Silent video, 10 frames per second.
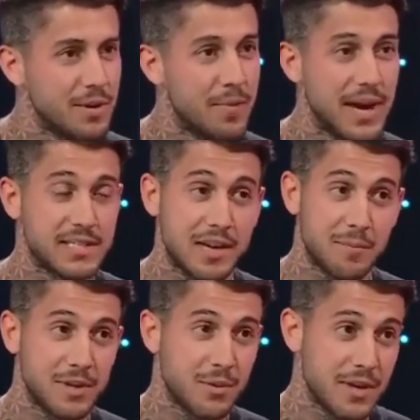He
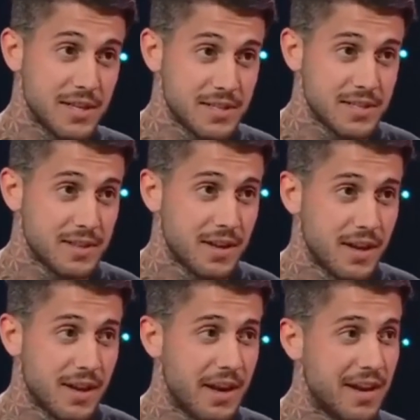backstabbed me twice,
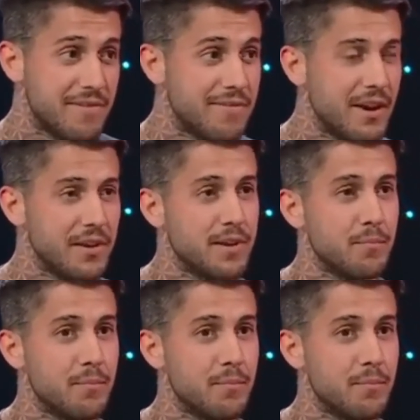and I felt